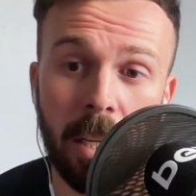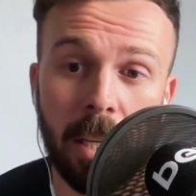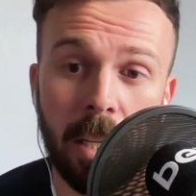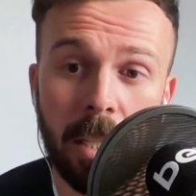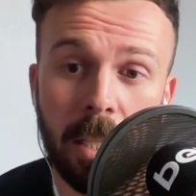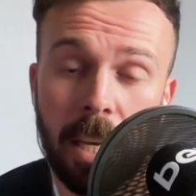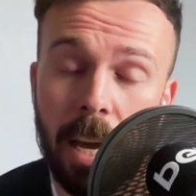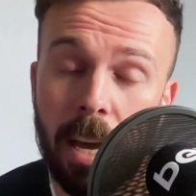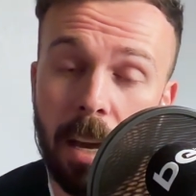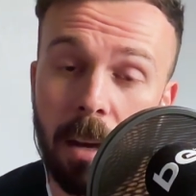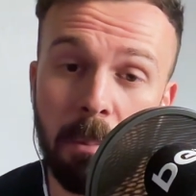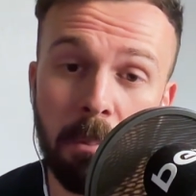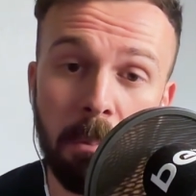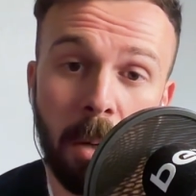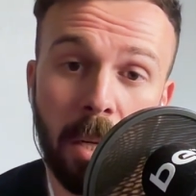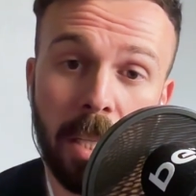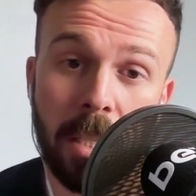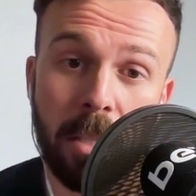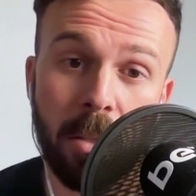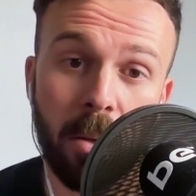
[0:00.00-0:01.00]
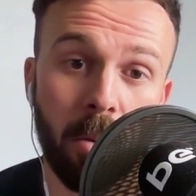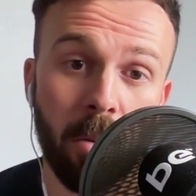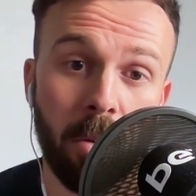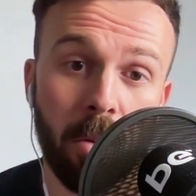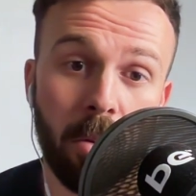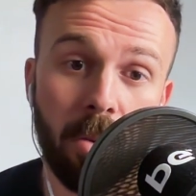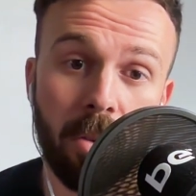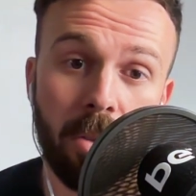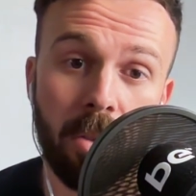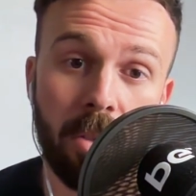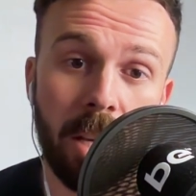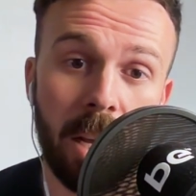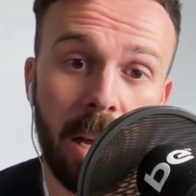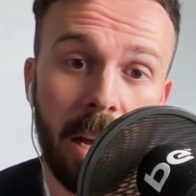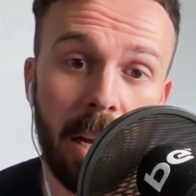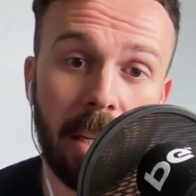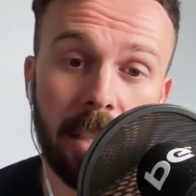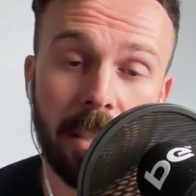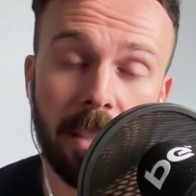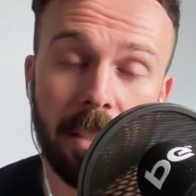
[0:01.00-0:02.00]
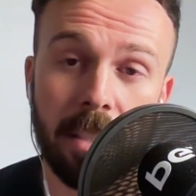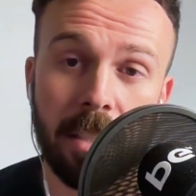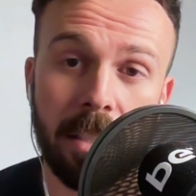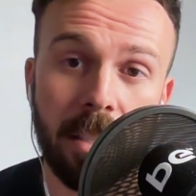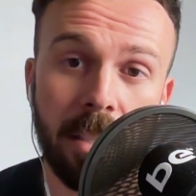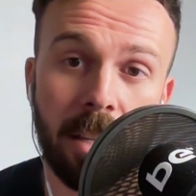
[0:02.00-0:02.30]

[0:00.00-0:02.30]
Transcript: yeah, money talks, and